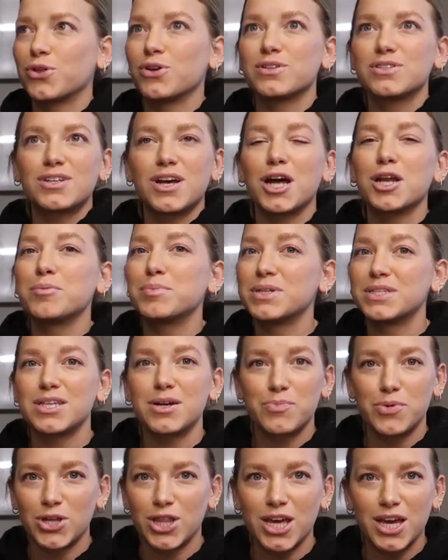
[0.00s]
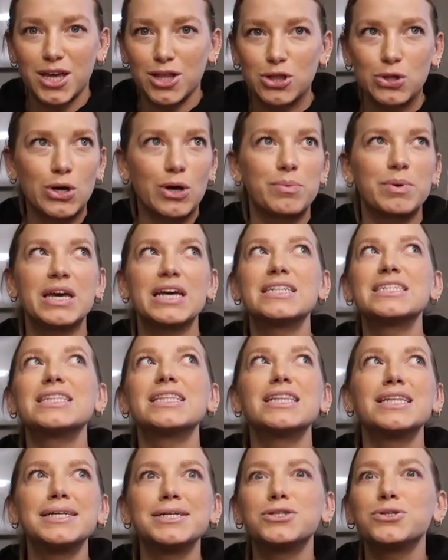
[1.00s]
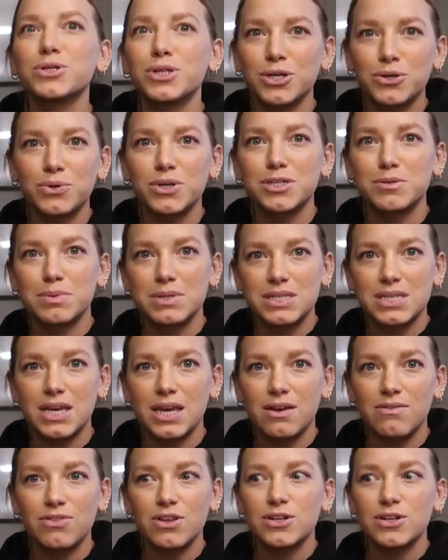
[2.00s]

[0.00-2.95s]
There's gotta be somewhere they can throw me. It's literally Christmas Eve.